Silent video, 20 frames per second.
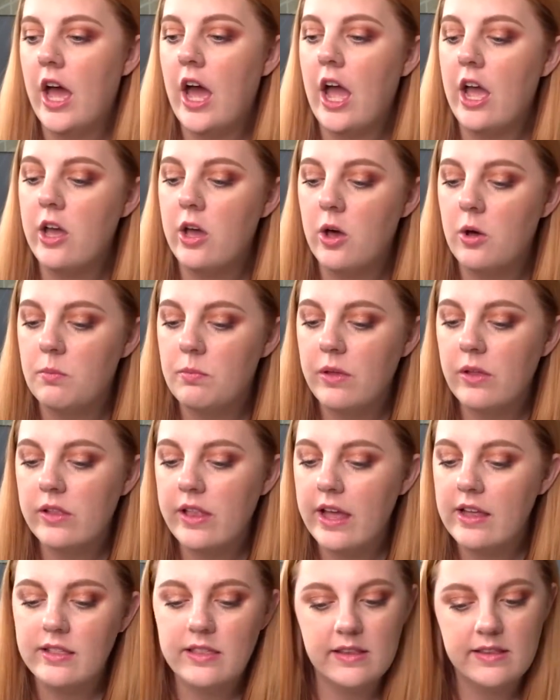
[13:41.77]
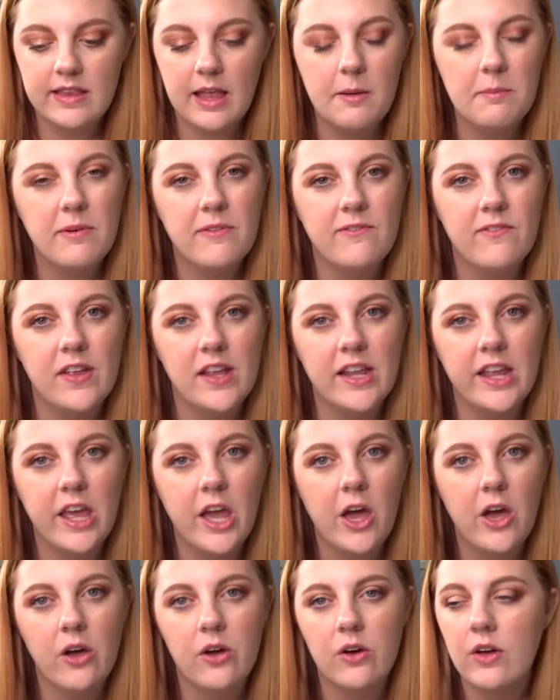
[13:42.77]
I hope you like this type of
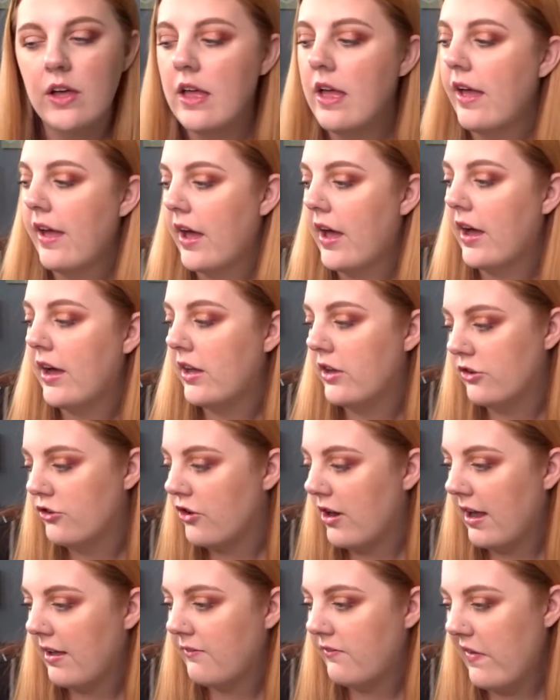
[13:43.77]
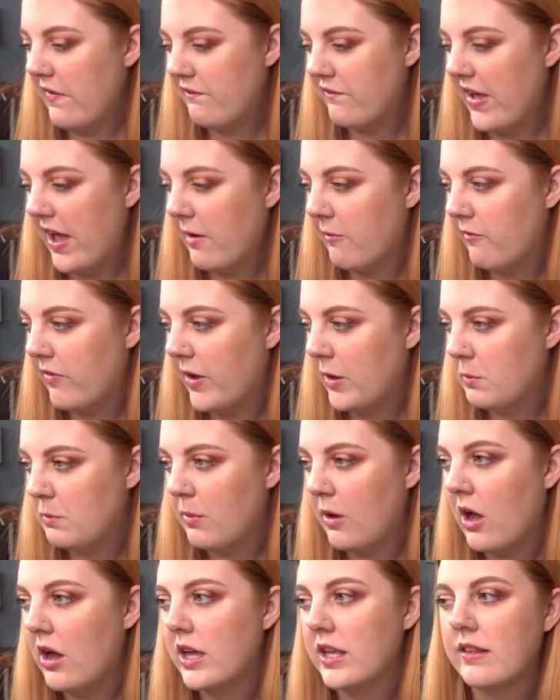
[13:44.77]
video on trying FabFitFun
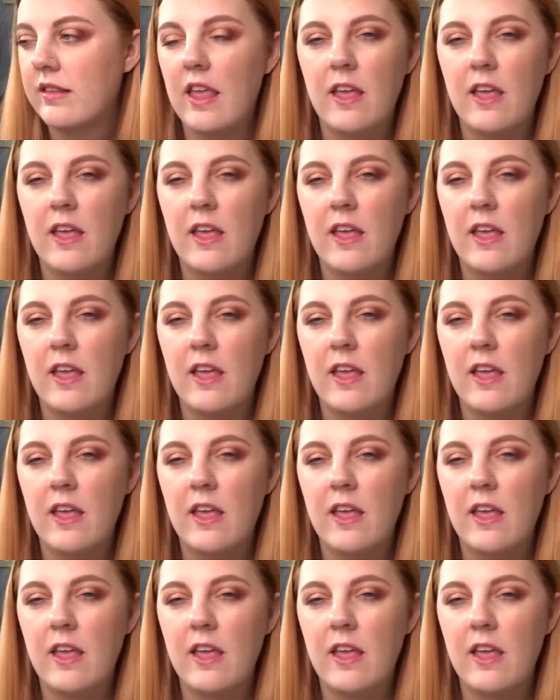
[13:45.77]
box.